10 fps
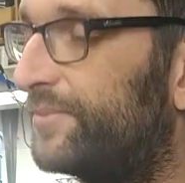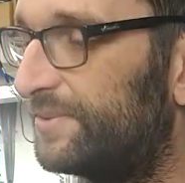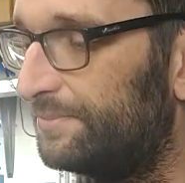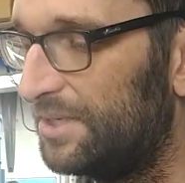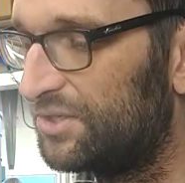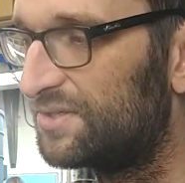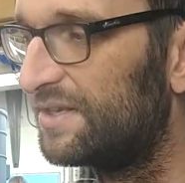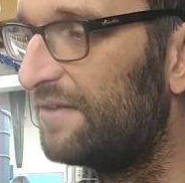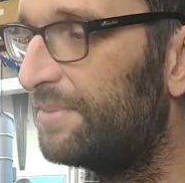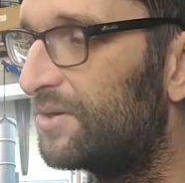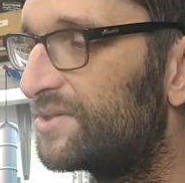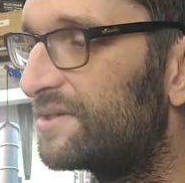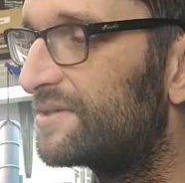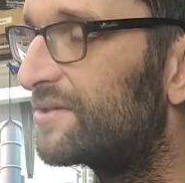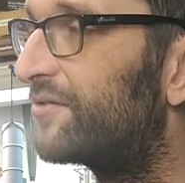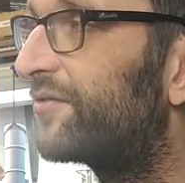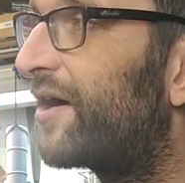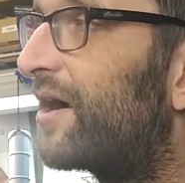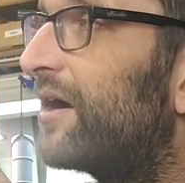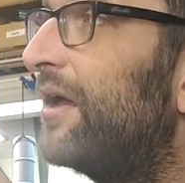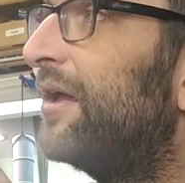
some pictures that I posted so far